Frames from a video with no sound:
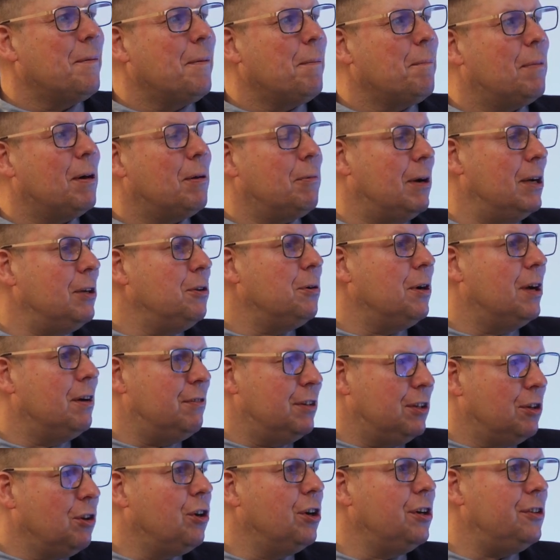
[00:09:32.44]
But when you have
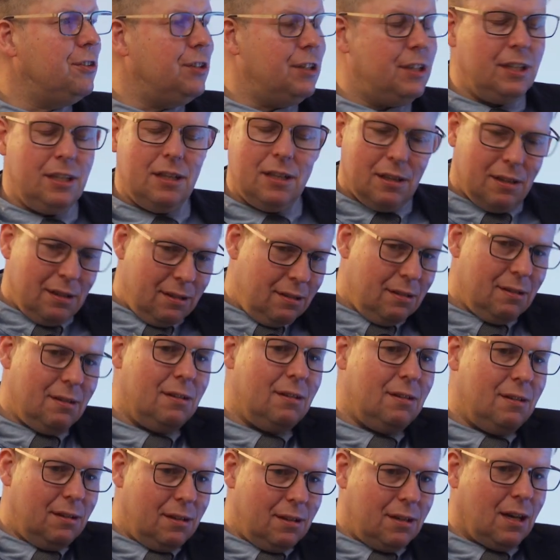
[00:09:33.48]
a noisy
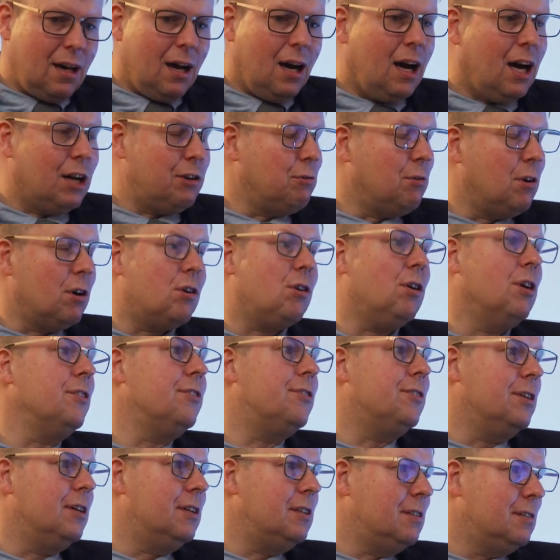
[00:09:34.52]
hard rock
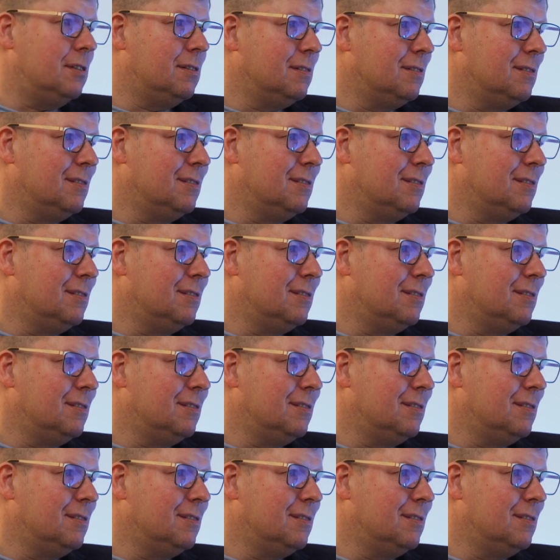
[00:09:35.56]
concert,